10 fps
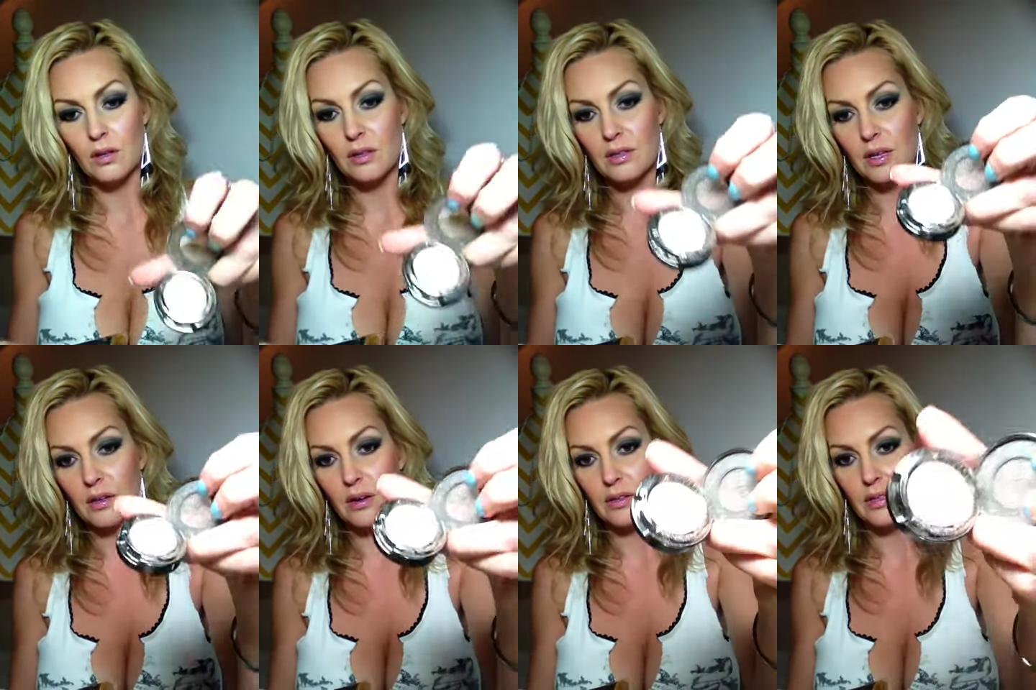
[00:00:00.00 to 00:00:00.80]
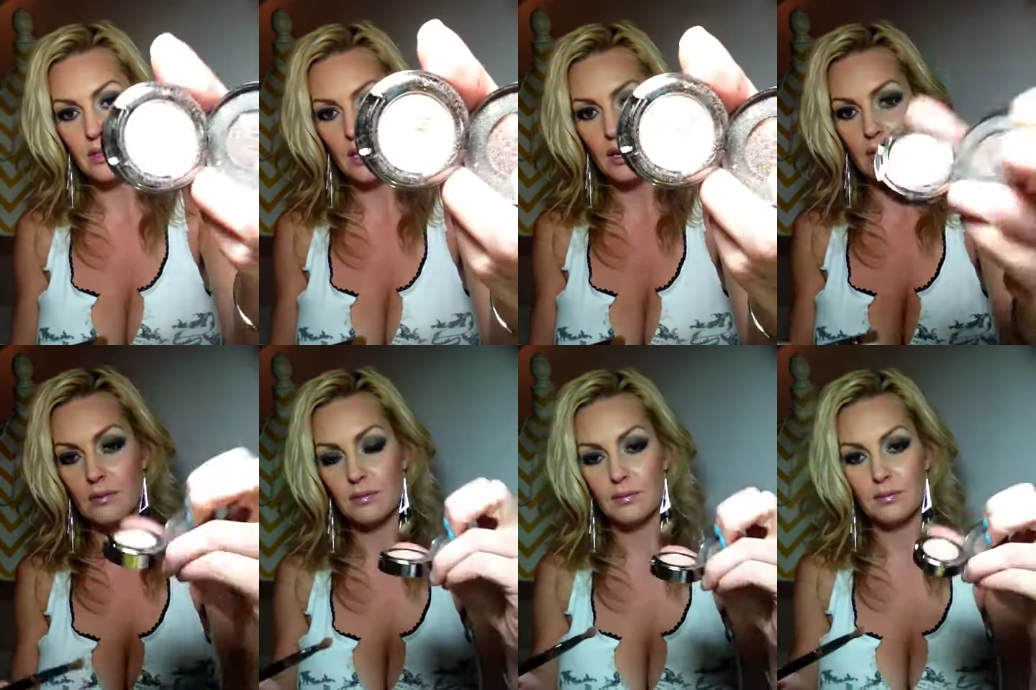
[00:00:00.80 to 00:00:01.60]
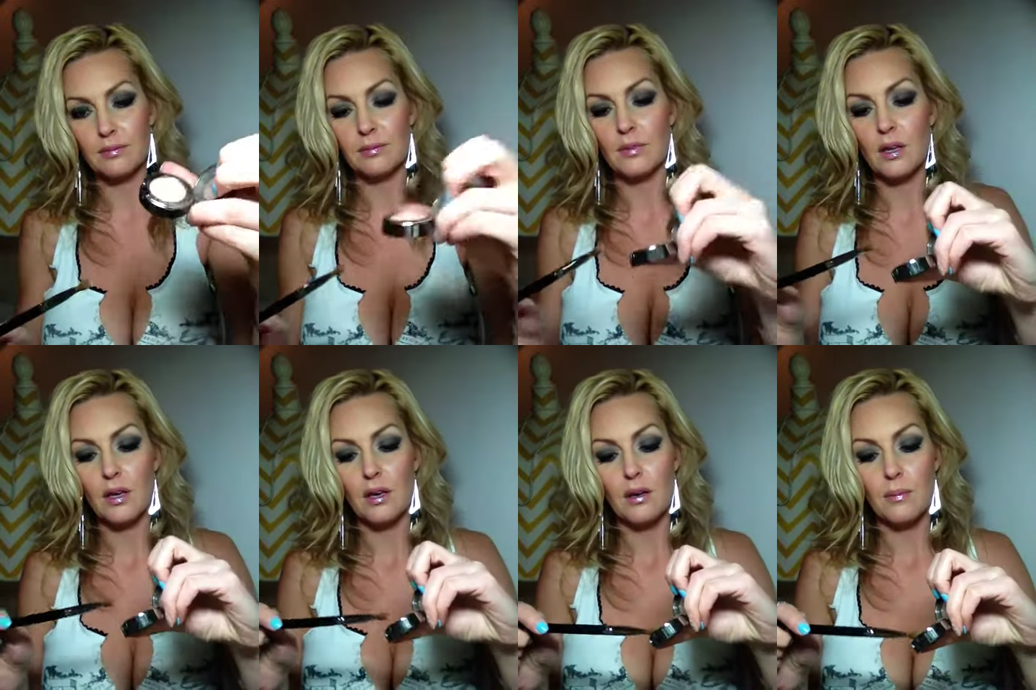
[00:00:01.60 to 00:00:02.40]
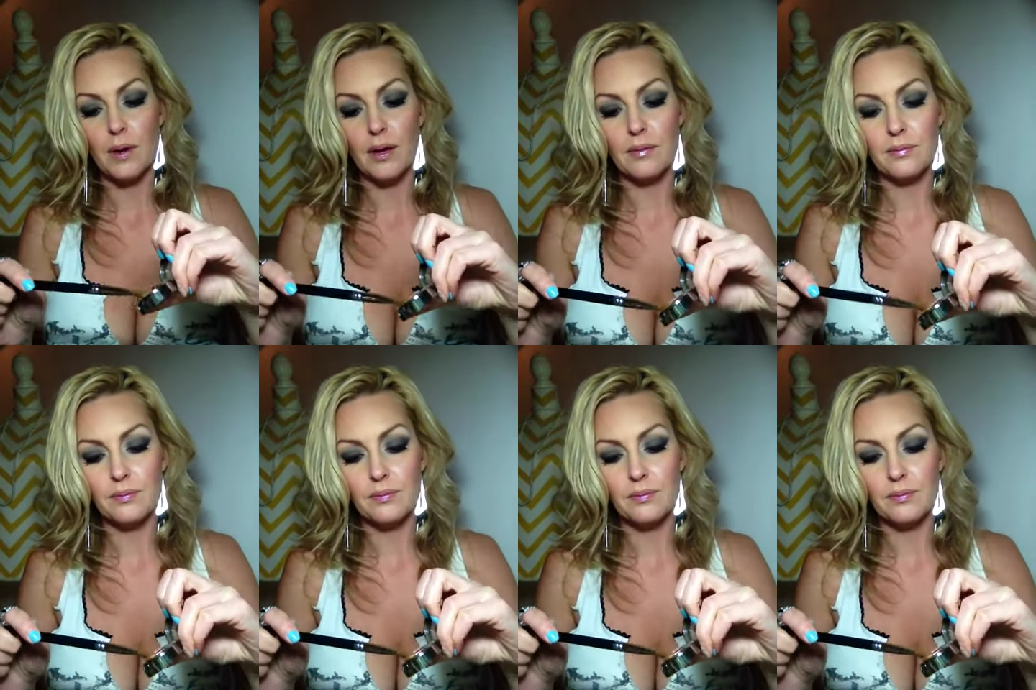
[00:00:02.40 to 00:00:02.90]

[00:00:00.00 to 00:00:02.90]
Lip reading: It's kind of hard to see, but